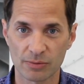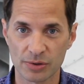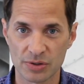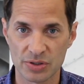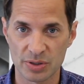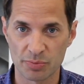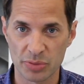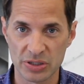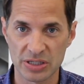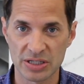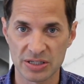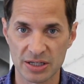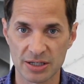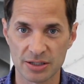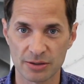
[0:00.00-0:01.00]
which is a busy
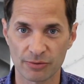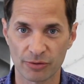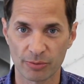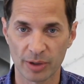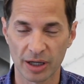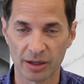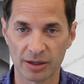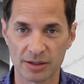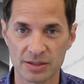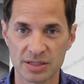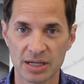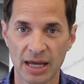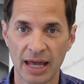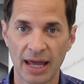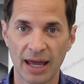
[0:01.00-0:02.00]
season for maintenance.